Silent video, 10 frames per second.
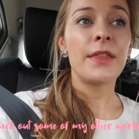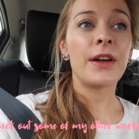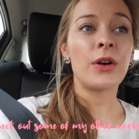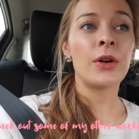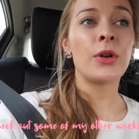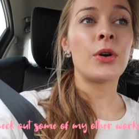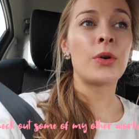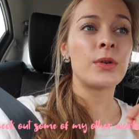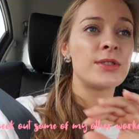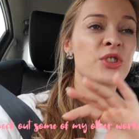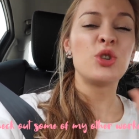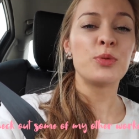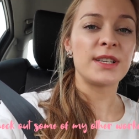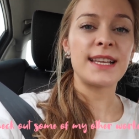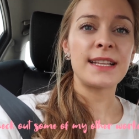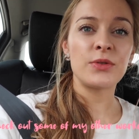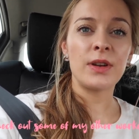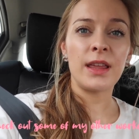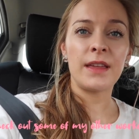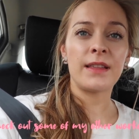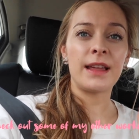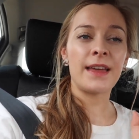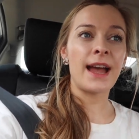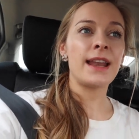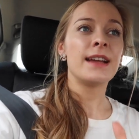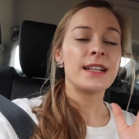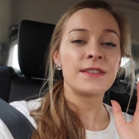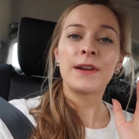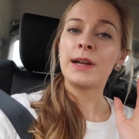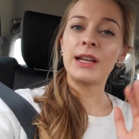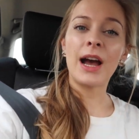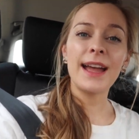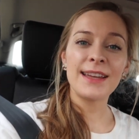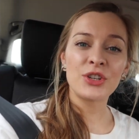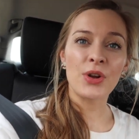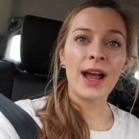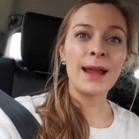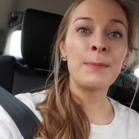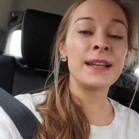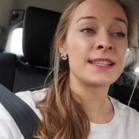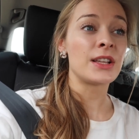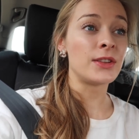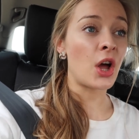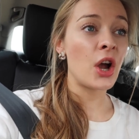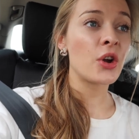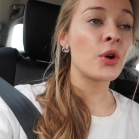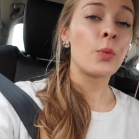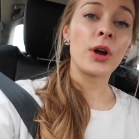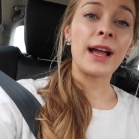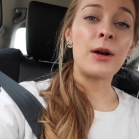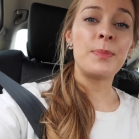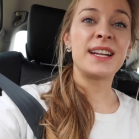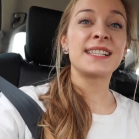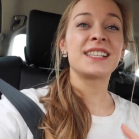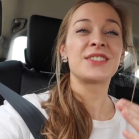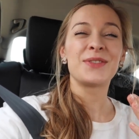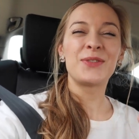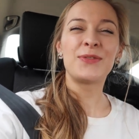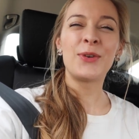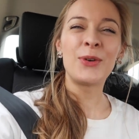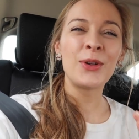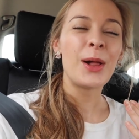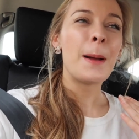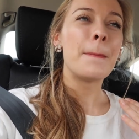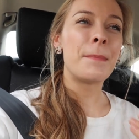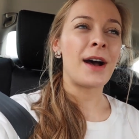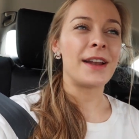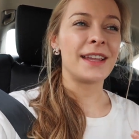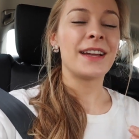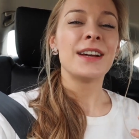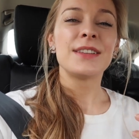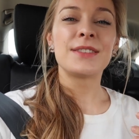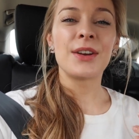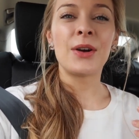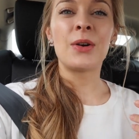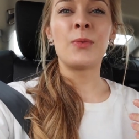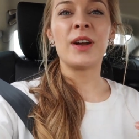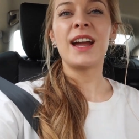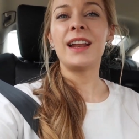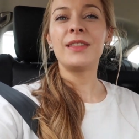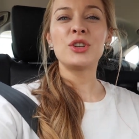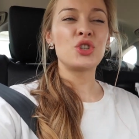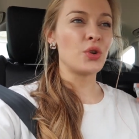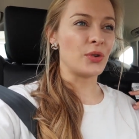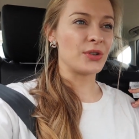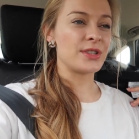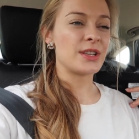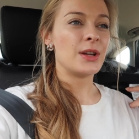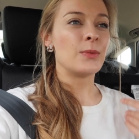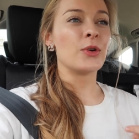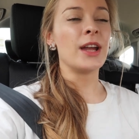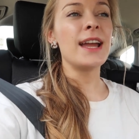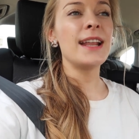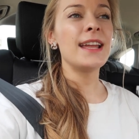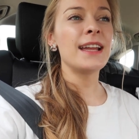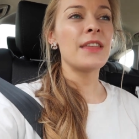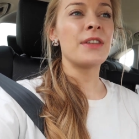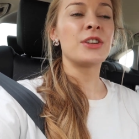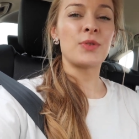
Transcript: there are no supersets or anything like that it's very cut and dry but it's a longer workout because it's full body so we're hitting the shoulders we're hitting the